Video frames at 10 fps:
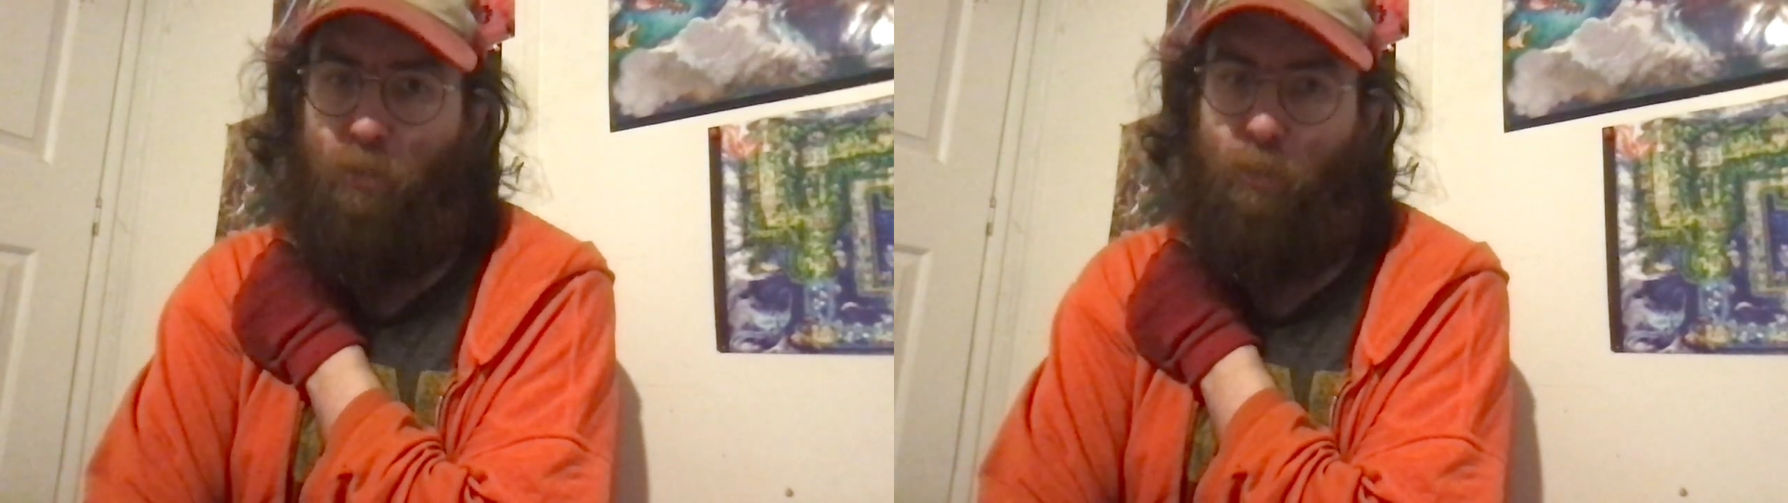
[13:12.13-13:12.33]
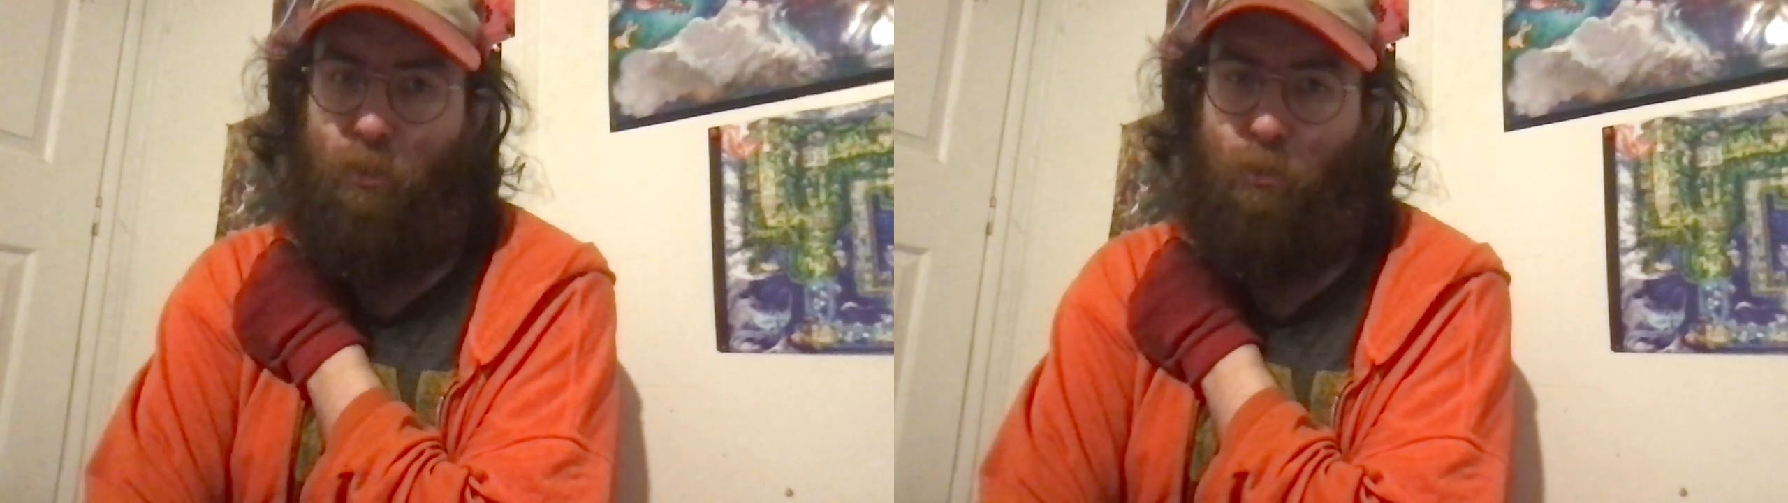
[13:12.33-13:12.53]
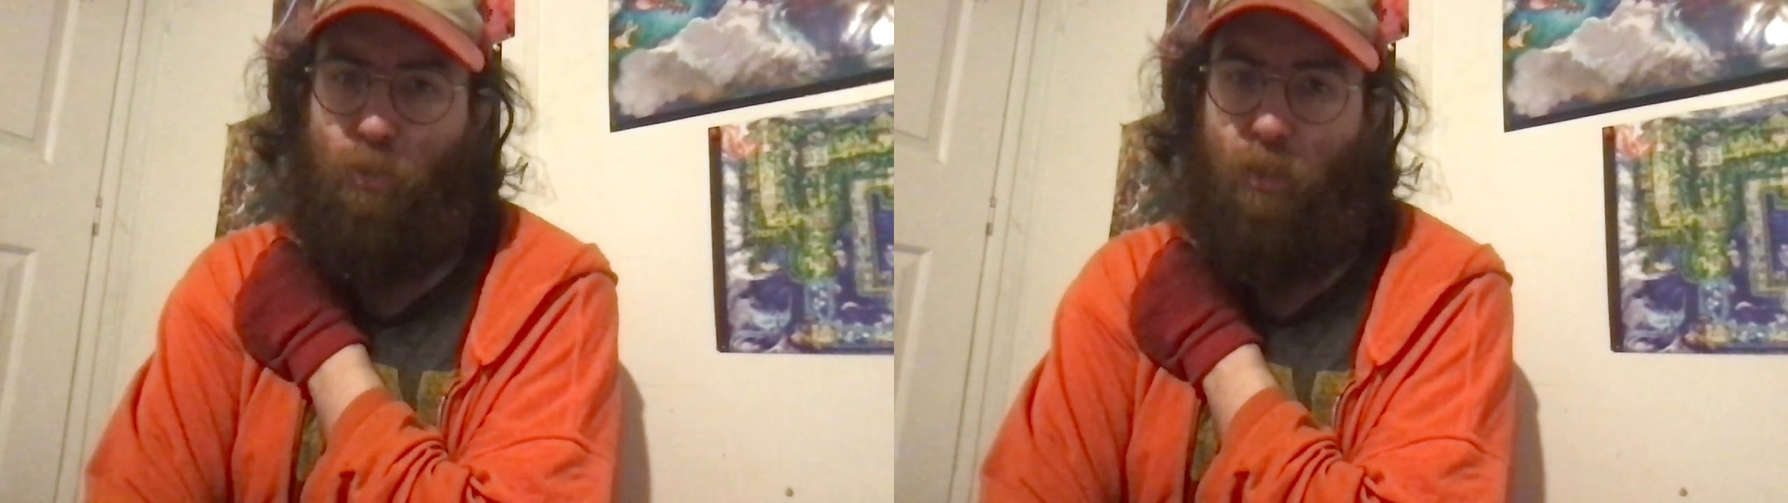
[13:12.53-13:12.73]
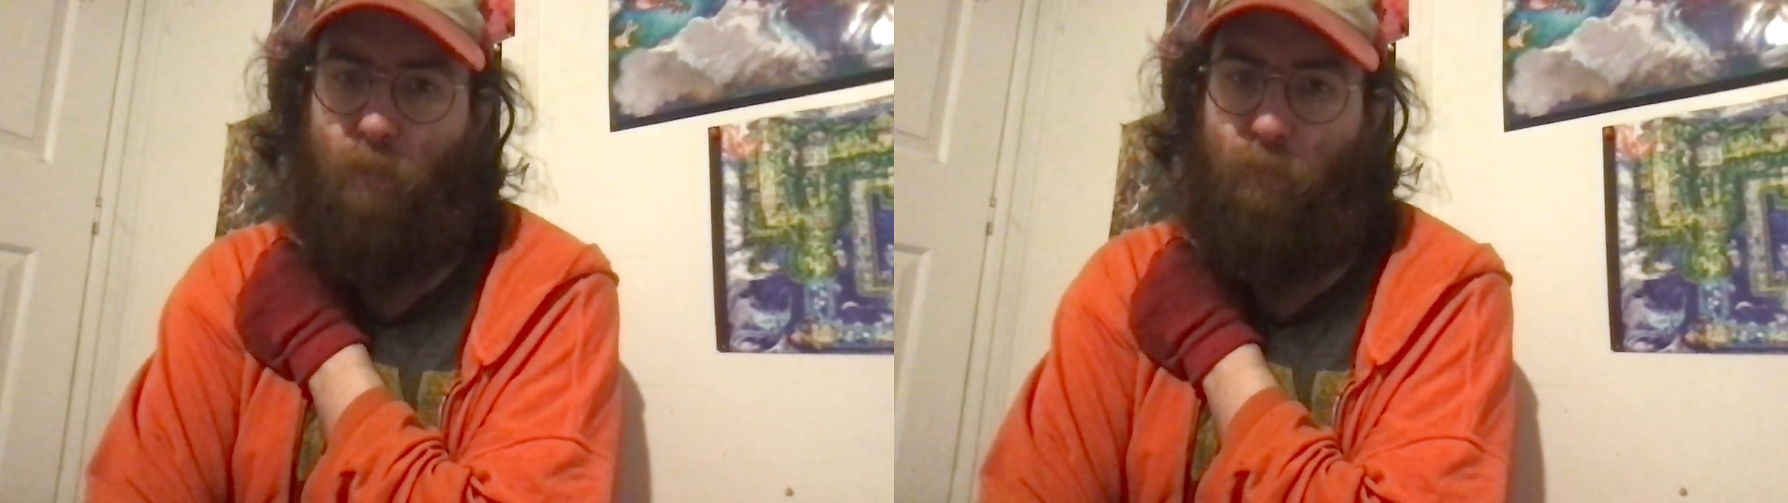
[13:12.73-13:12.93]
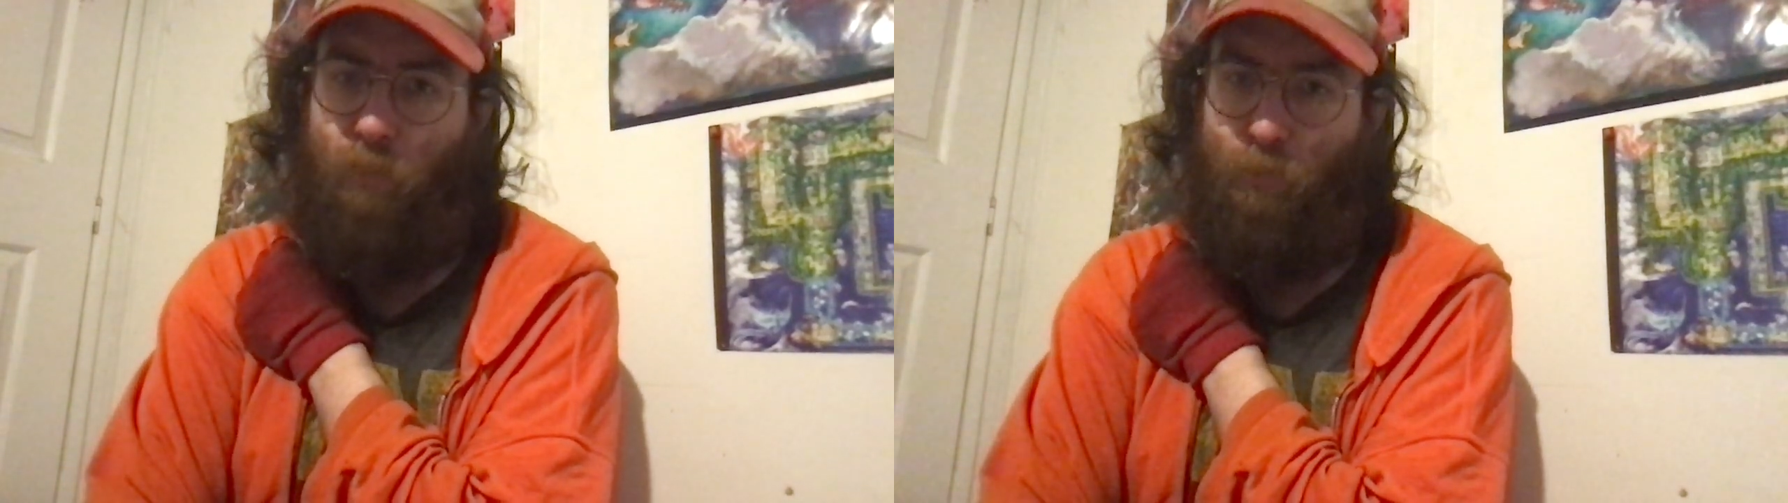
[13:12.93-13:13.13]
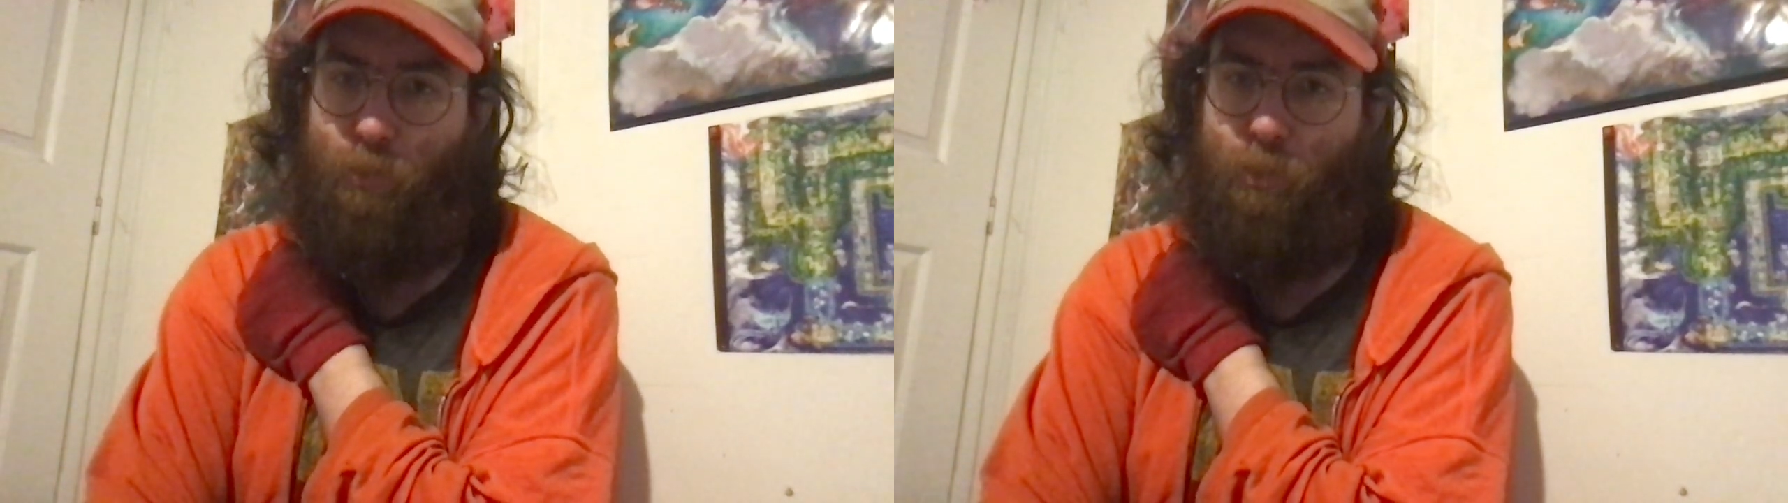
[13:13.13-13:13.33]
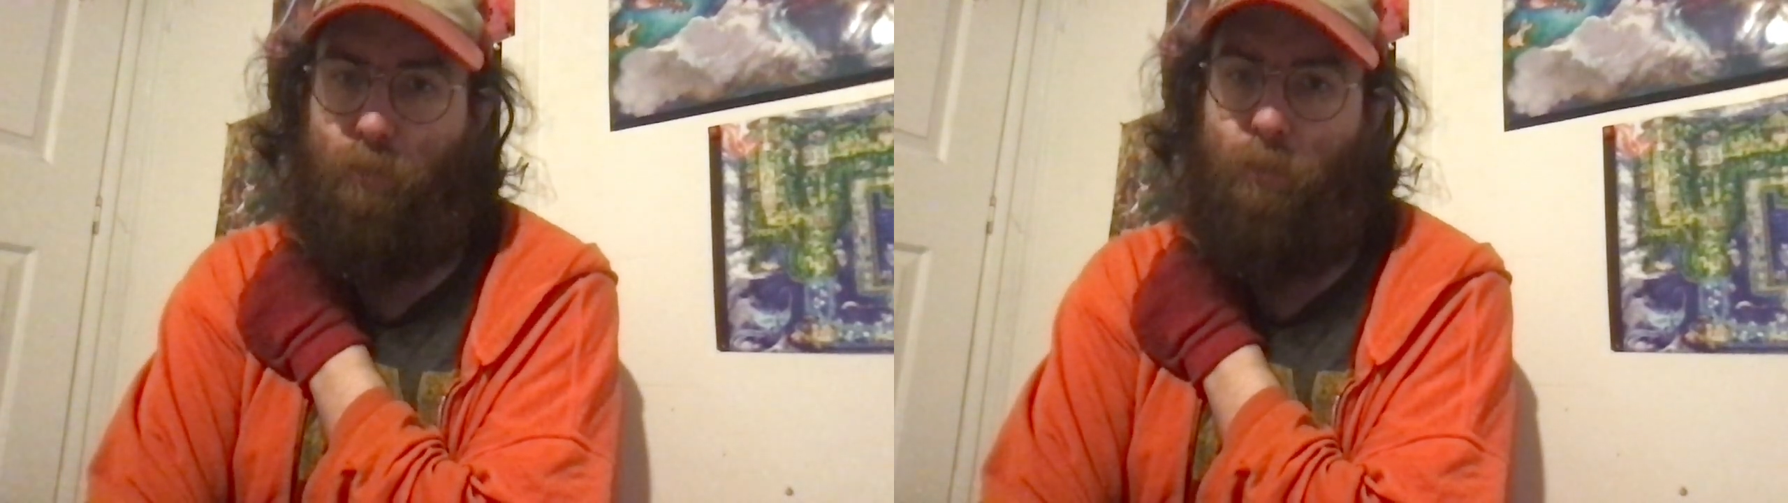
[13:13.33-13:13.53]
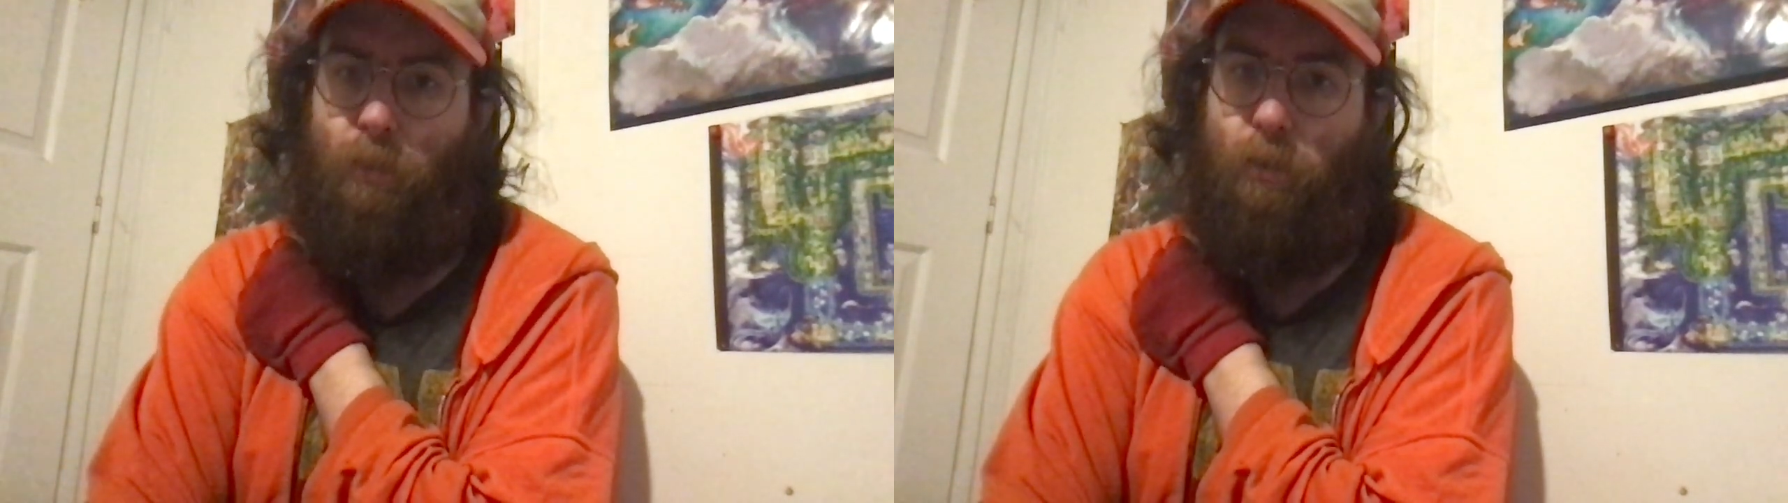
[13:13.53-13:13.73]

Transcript: a PG team, folks.